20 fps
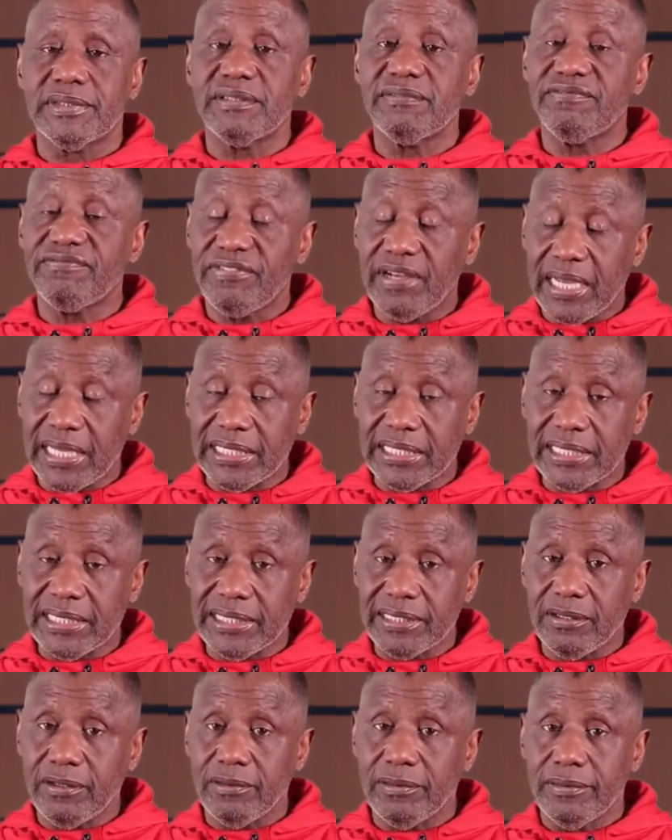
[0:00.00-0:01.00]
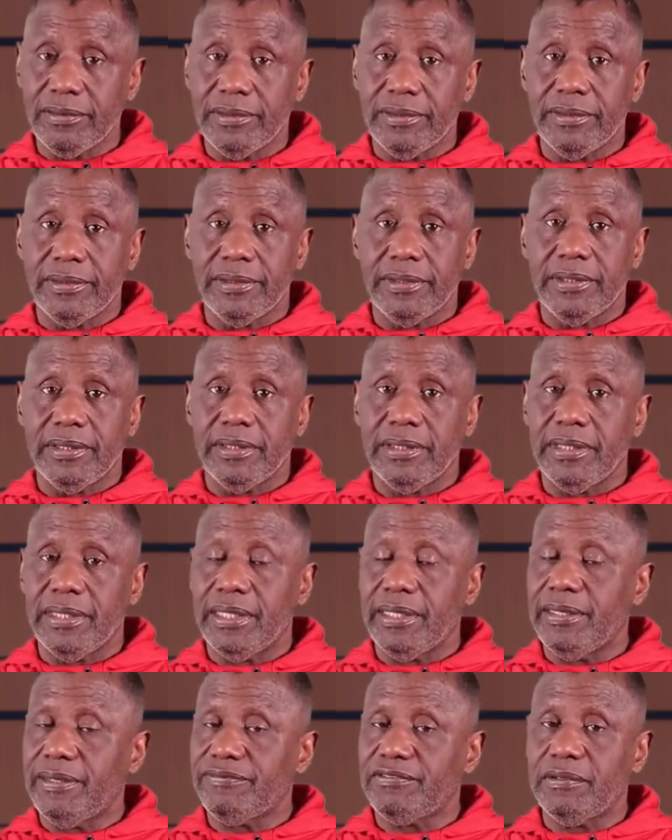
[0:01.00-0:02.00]
And finally,
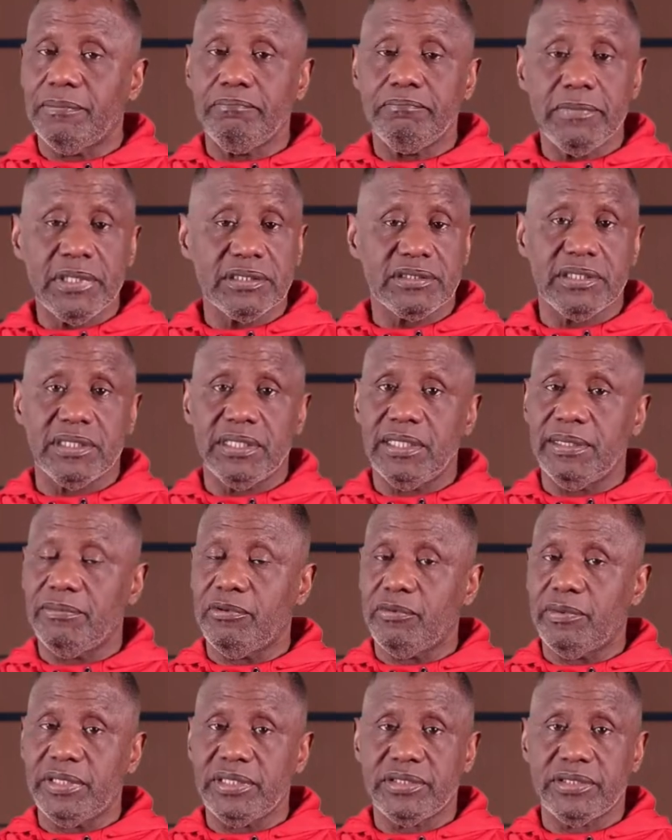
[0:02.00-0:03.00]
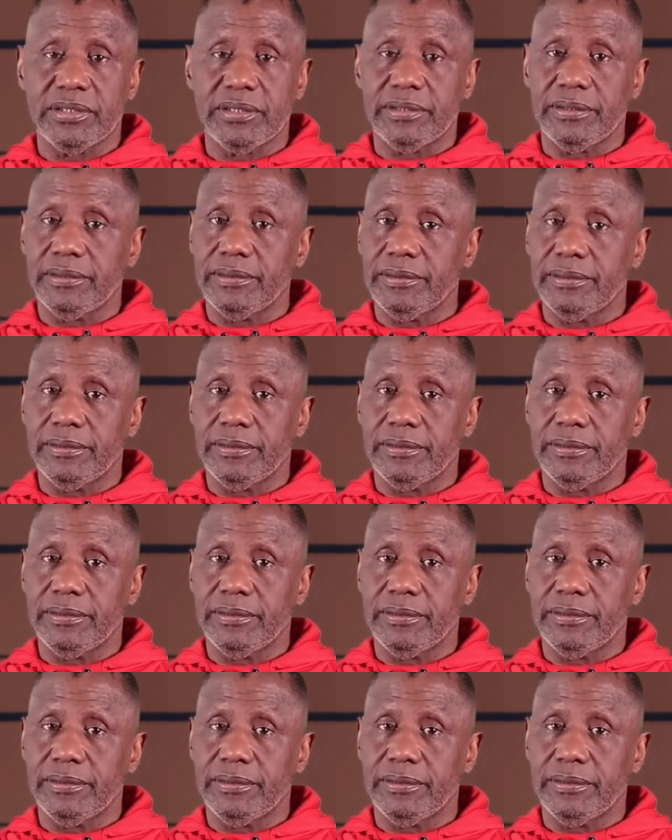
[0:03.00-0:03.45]
after much deliberation,